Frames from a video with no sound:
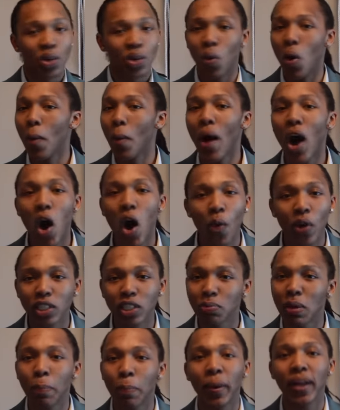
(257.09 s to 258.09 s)
Won't
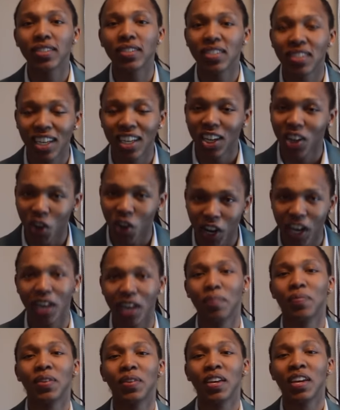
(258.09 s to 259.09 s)
always be peaches and cream.